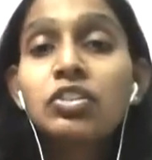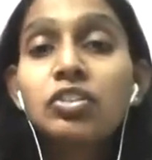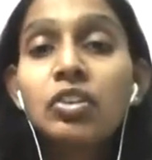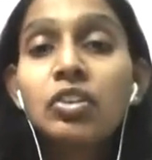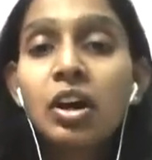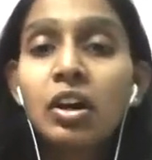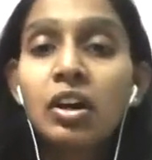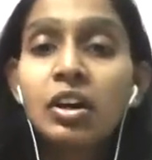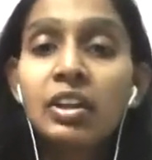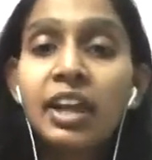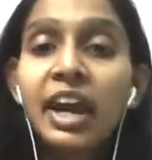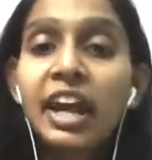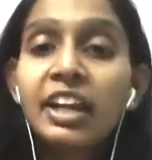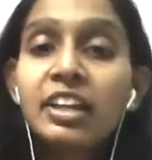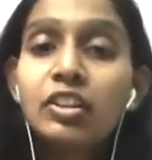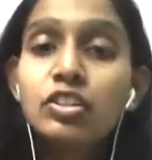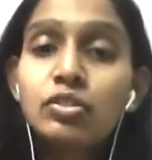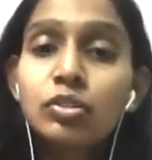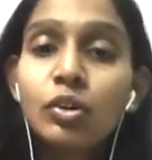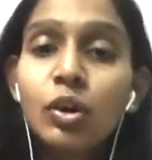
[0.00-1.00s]
write
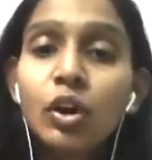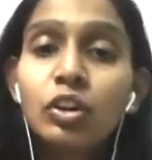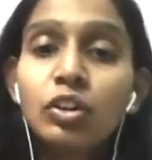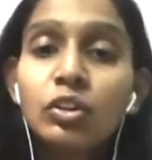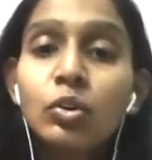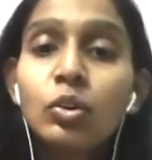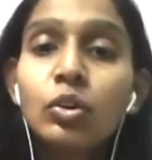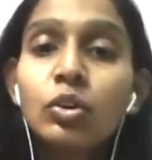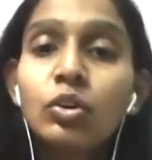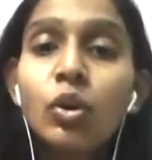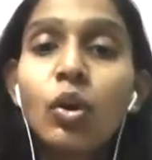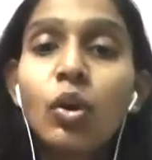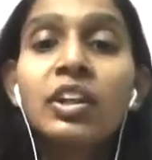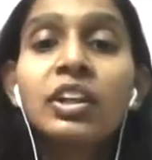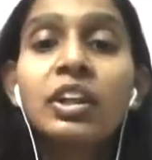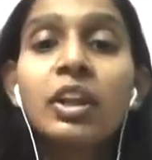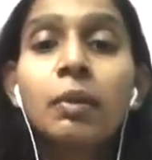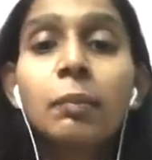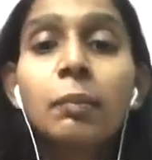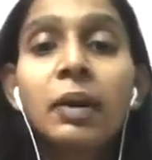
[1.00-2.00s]
a short note
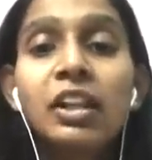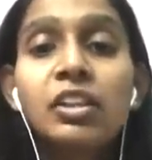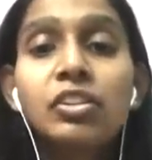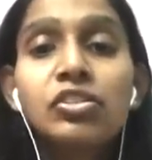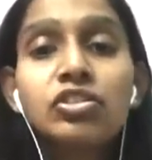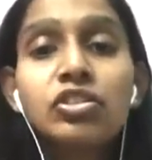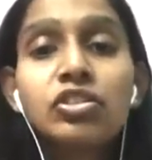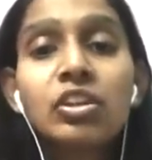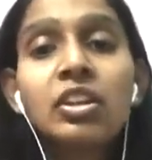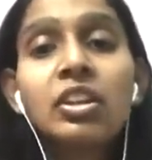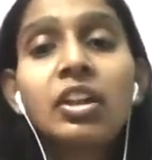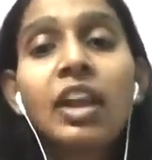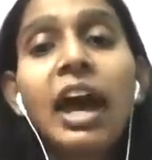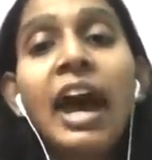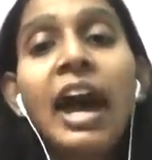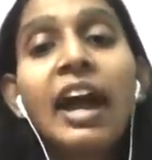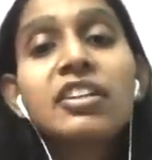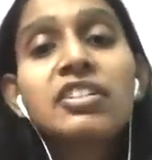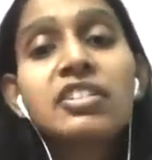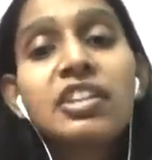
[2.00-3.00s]
on emulsion
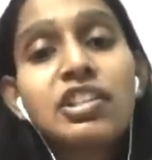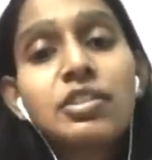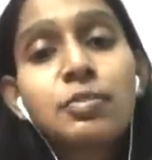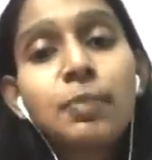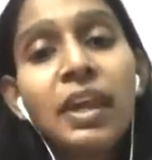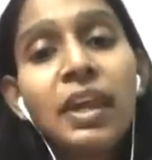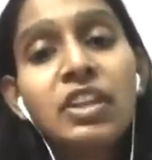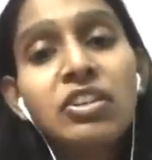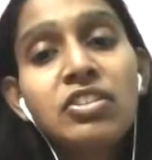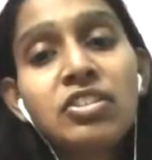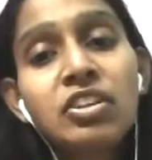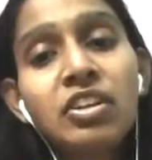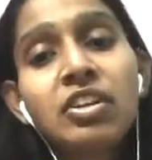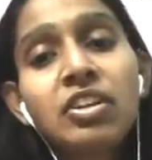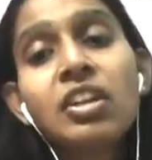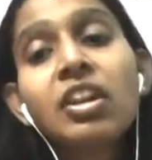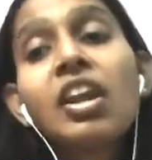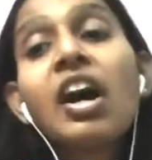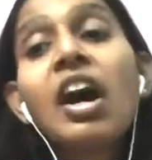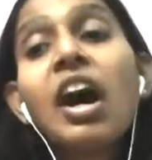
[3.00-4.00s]
and
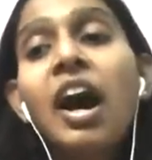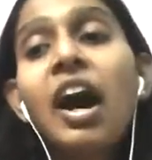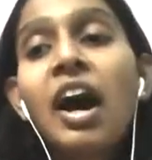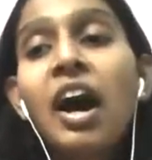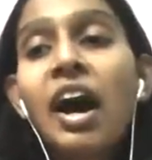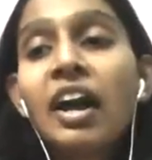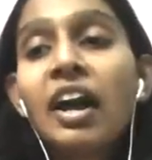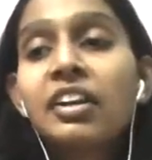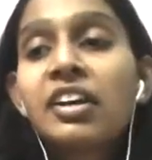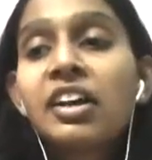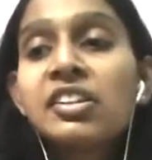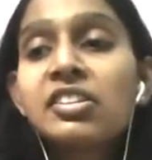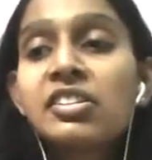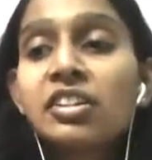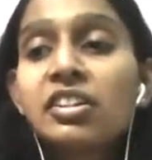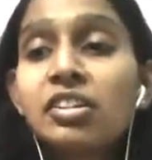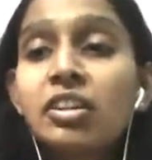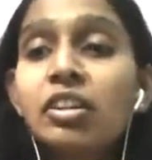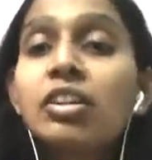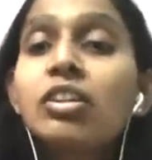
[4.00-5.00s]
suspension are
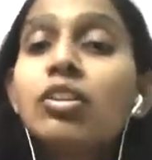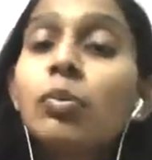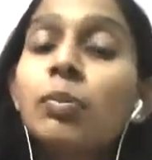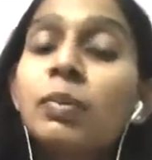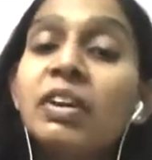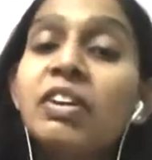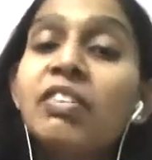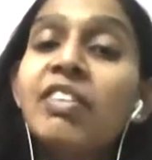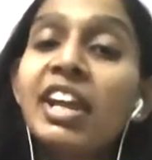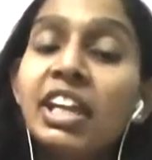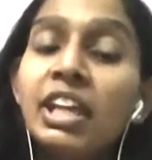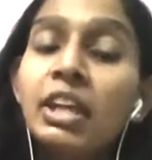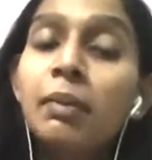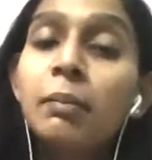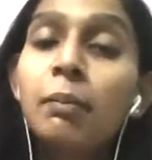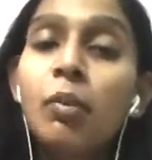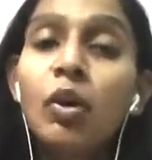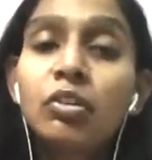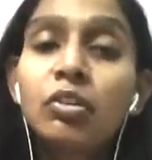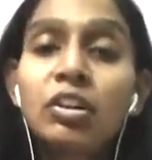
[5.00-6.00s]
considered to be very
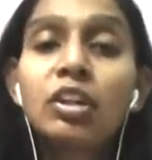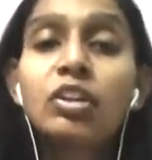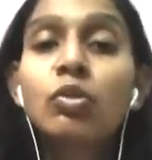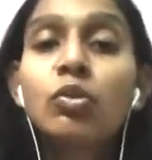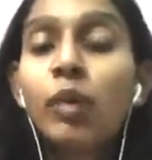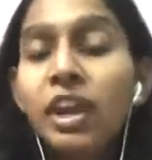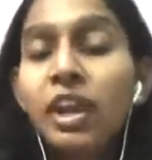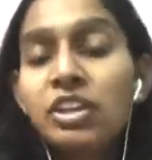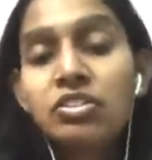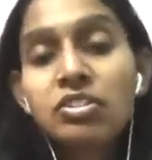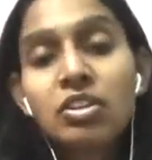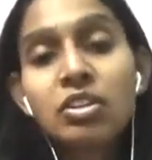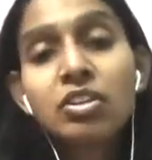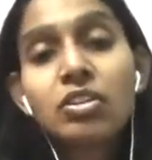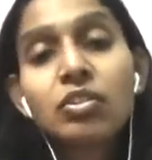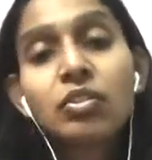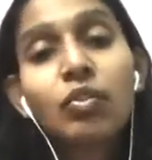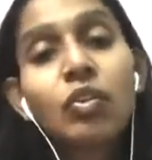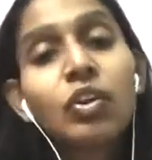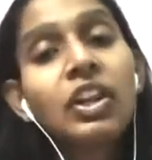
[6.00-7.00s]
important
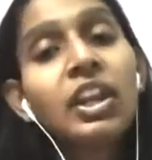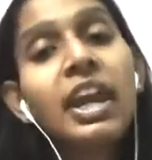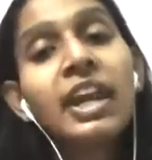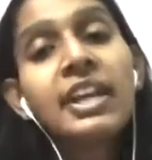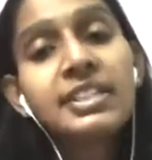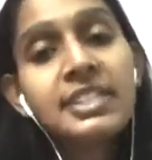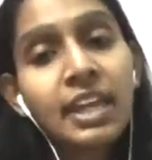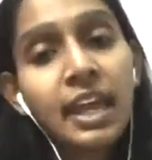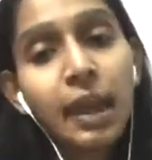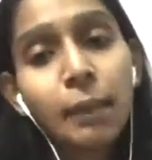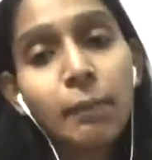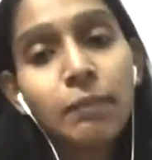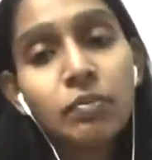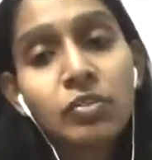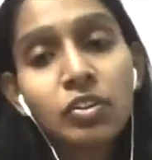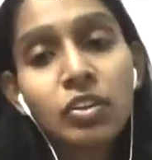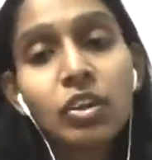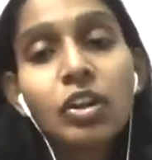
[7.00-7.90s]
questions for exams.